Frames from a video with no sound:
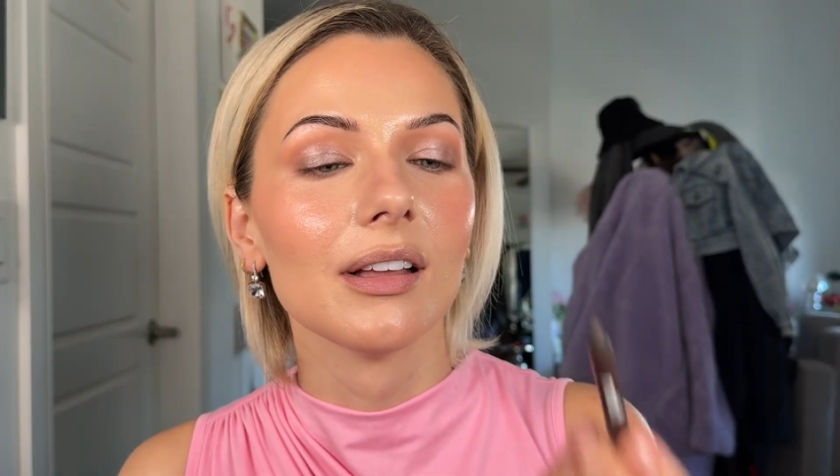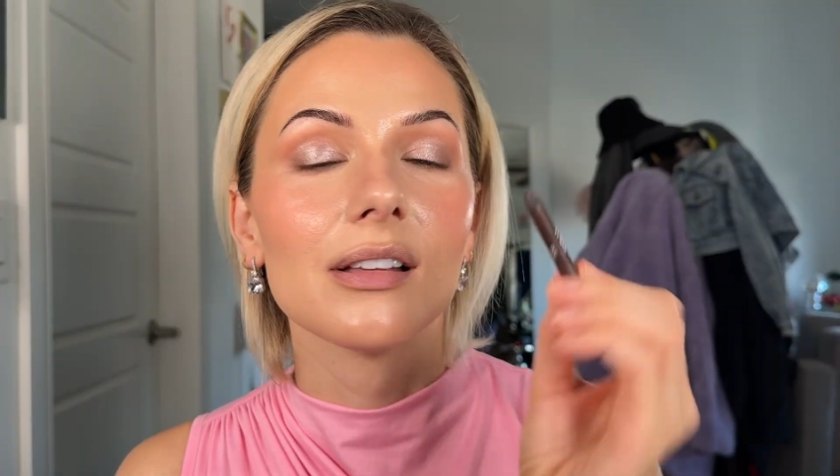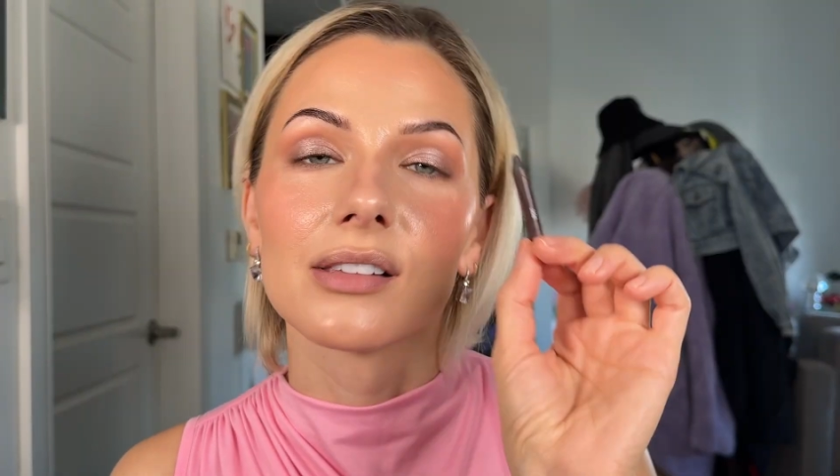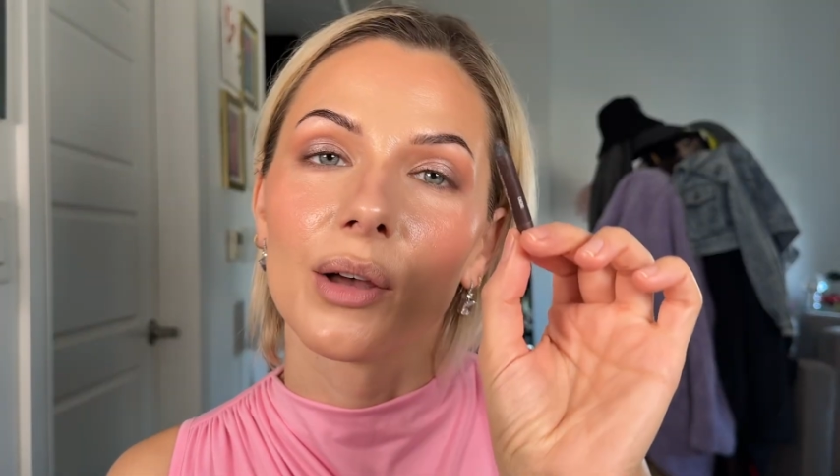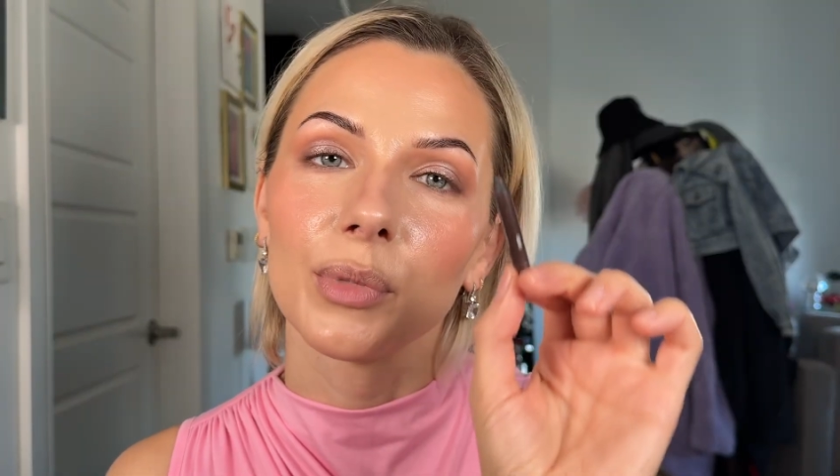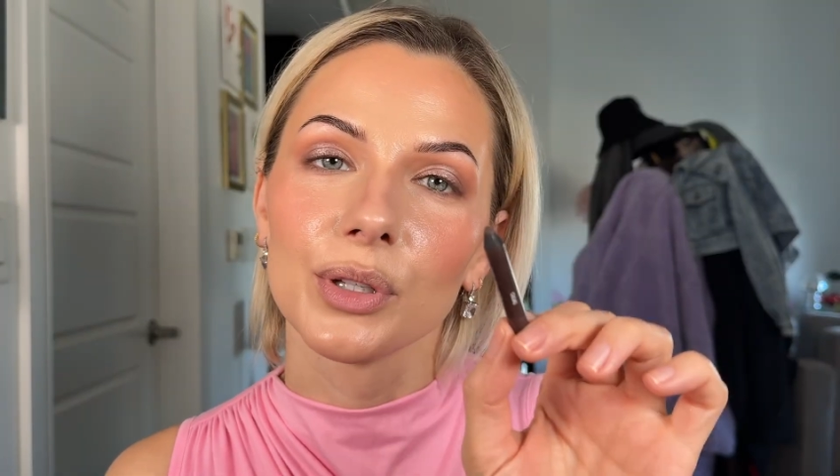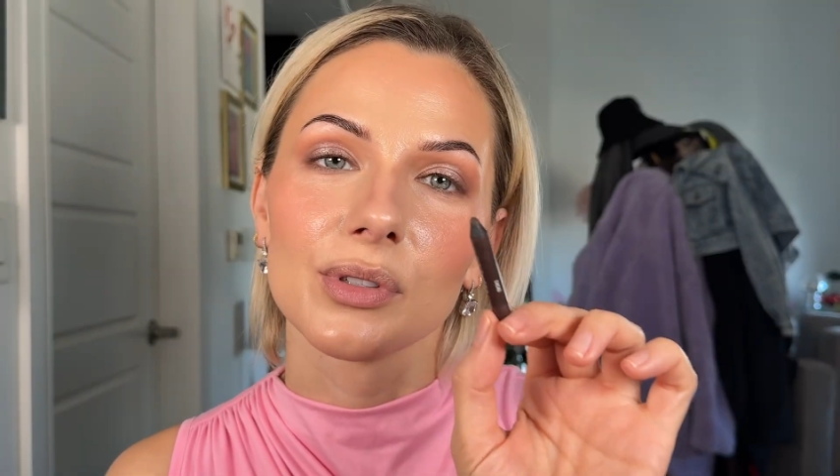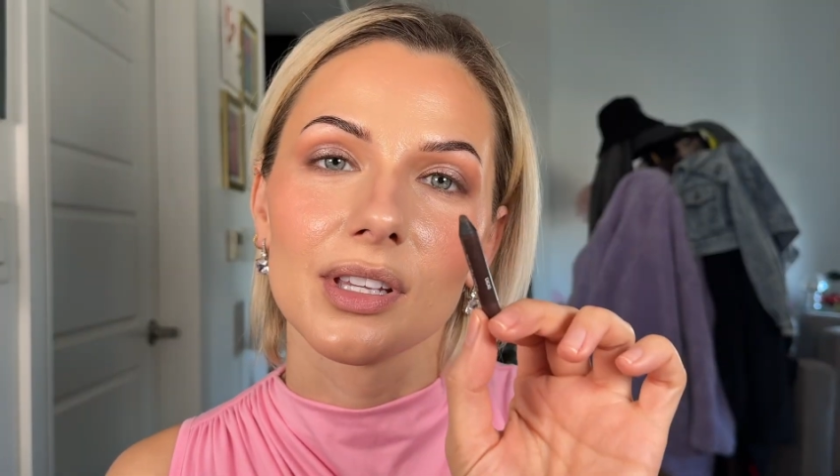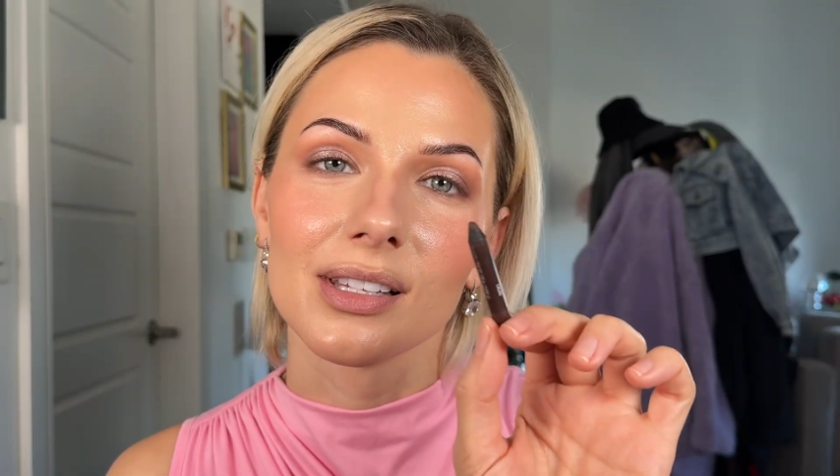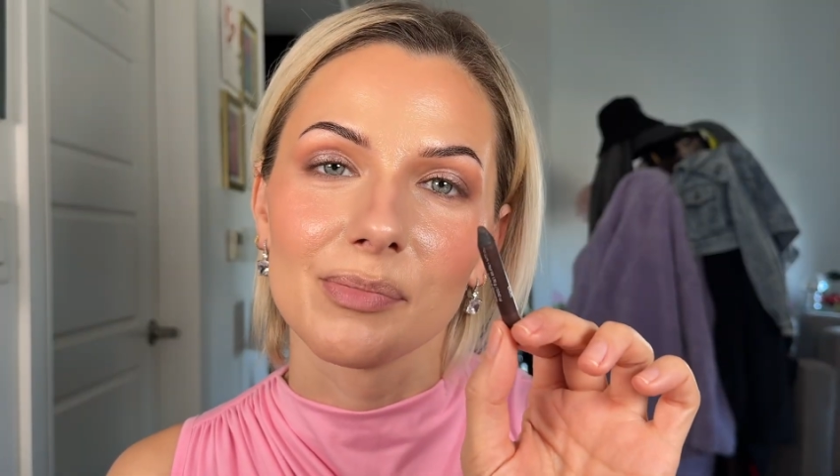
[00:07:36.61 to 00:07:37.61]
so I'm gonna use
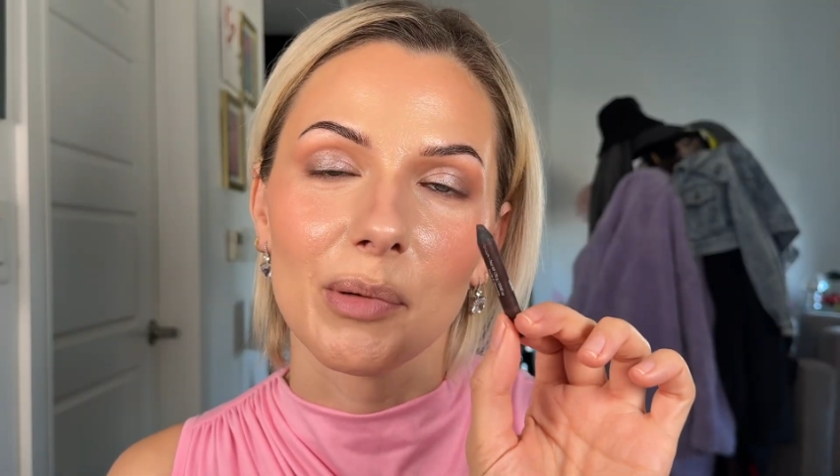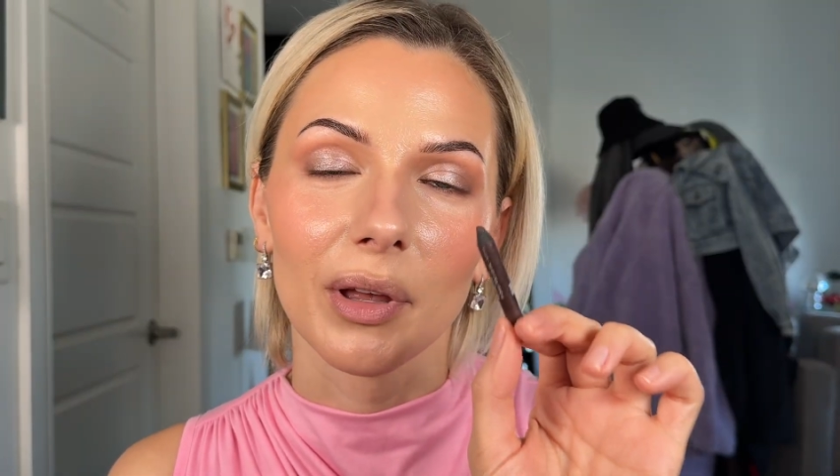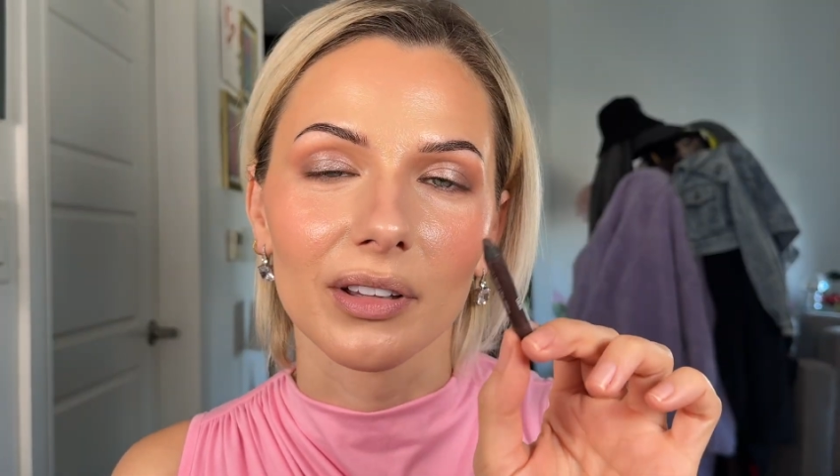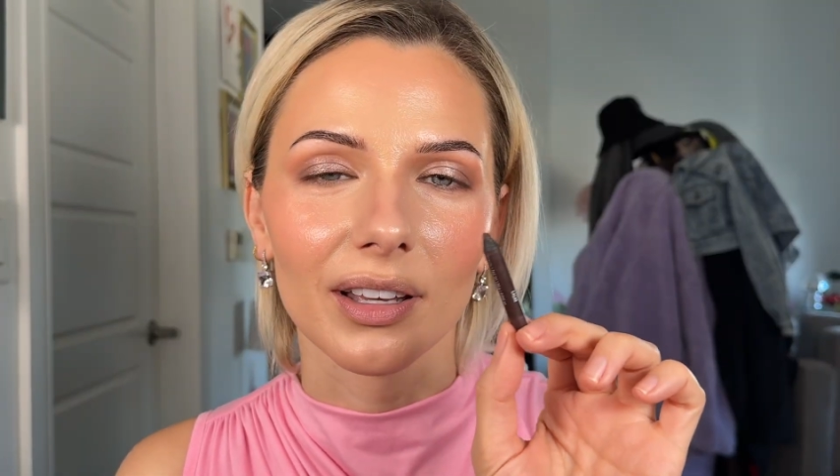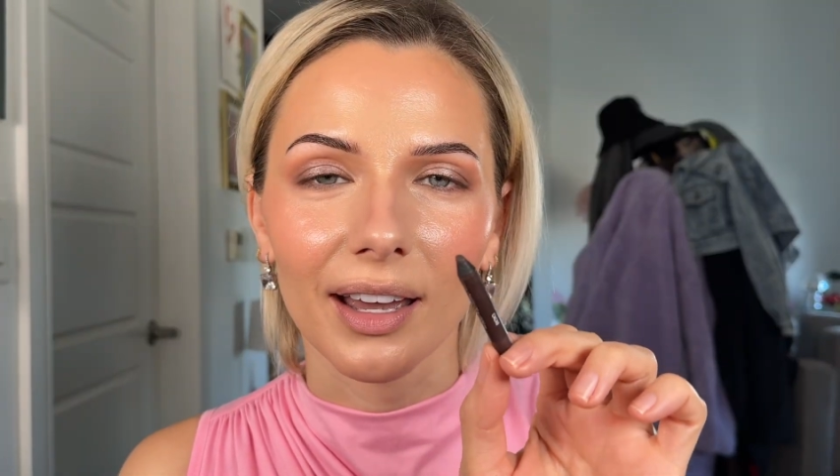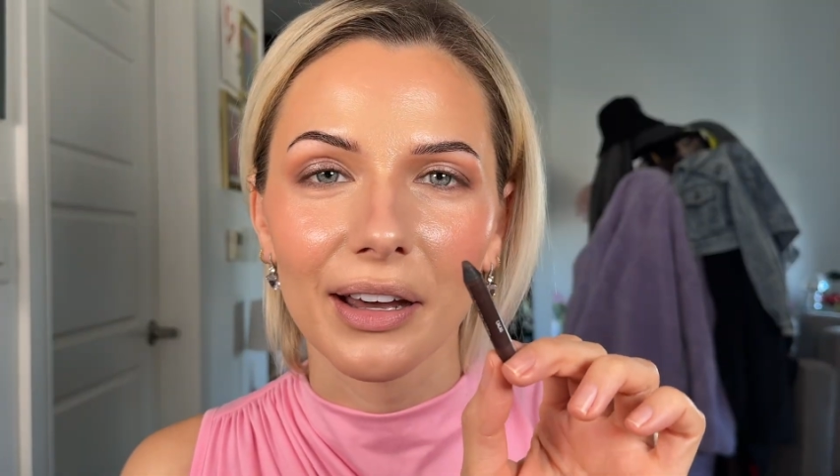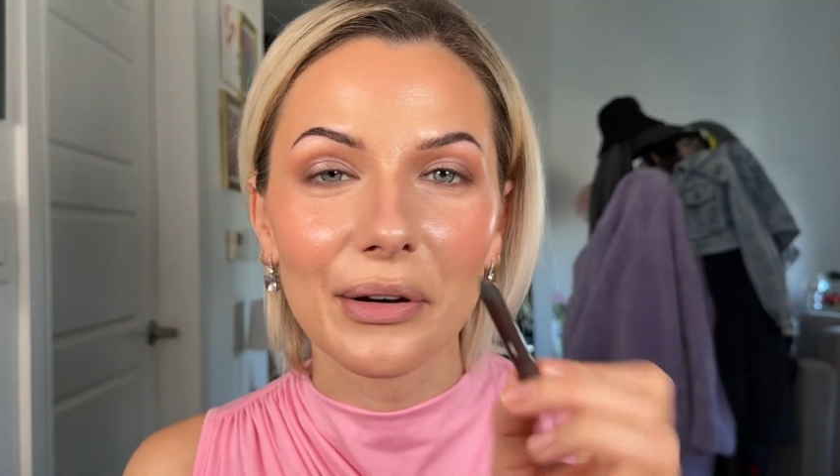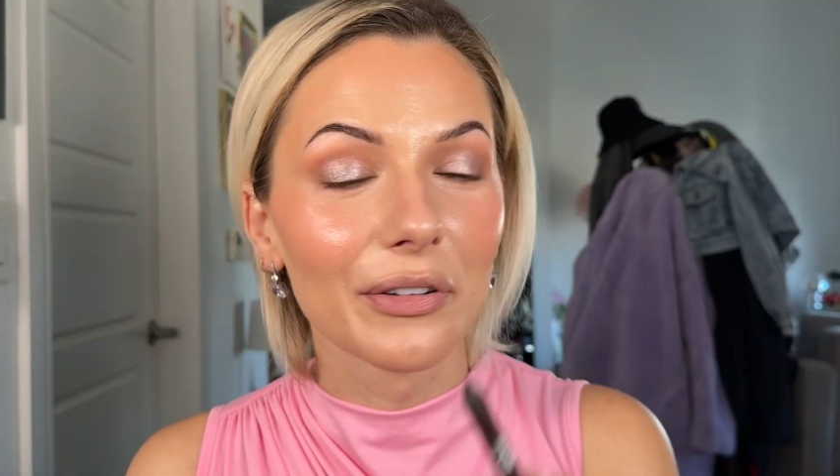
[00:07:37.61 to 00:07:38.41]
this, my Milk Cacao.